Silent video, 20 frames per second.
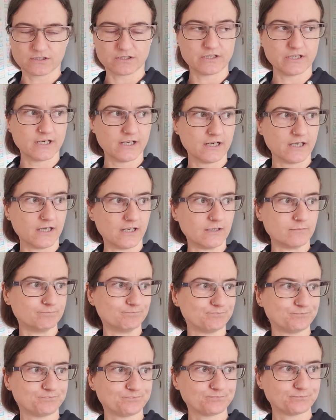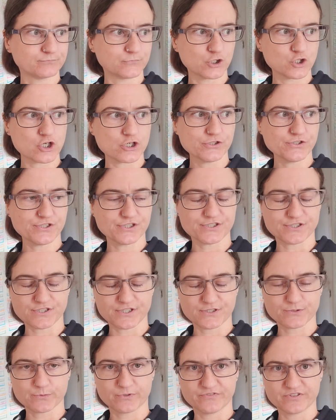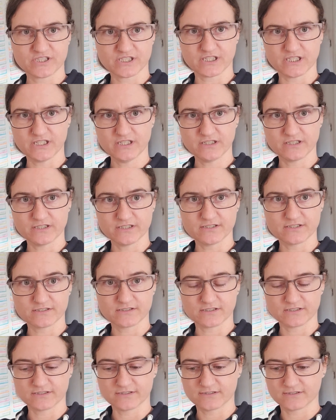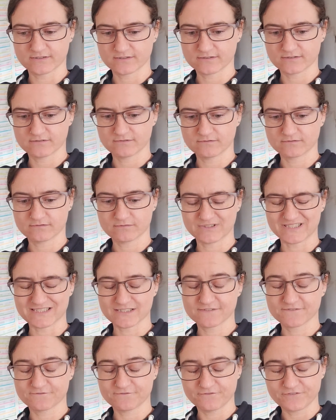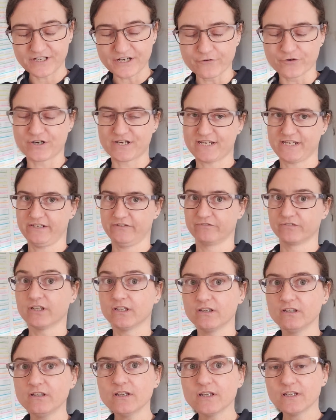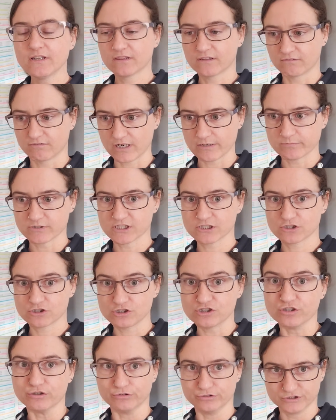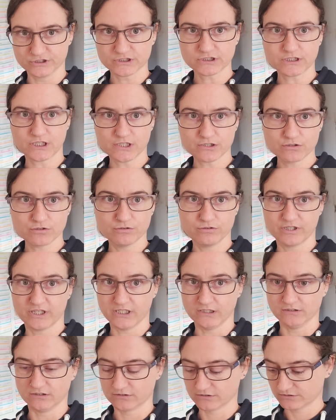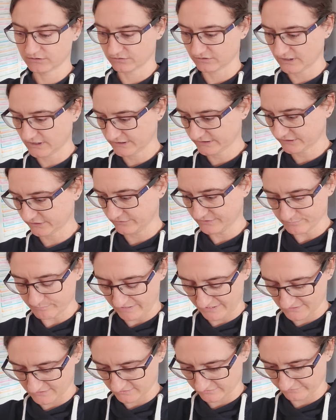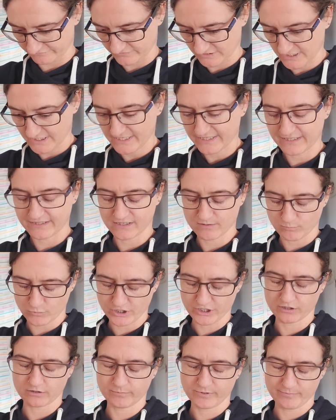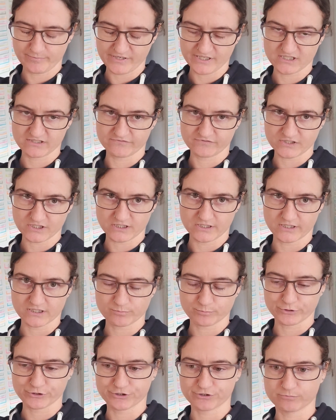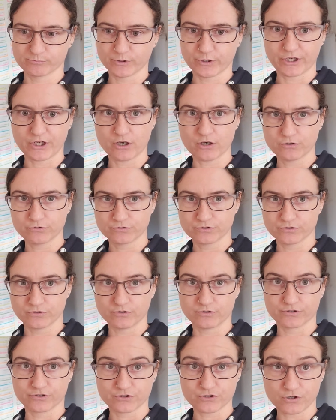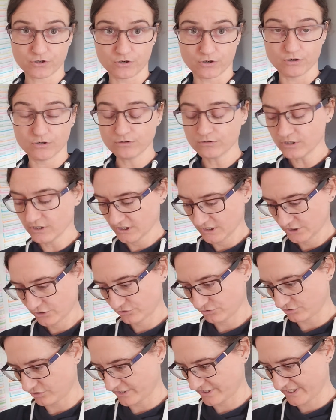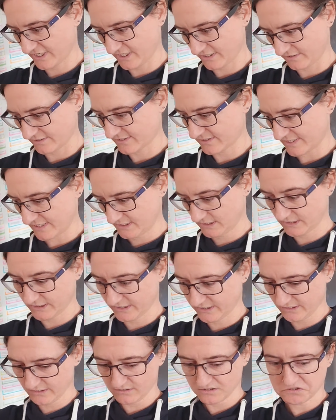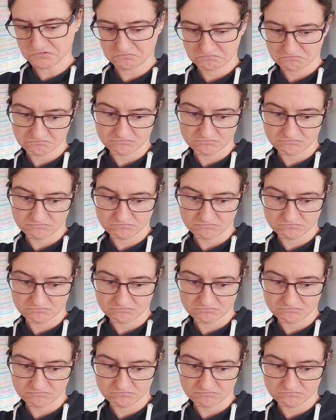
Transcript: the um, process, as we've seen, is is well, it's very heavy. The rabbit's huge. It's like two kilos, all right? So it's massive. And that might not be massive to the next person, but you're holding it on a tong, trying to get the snake to eat it,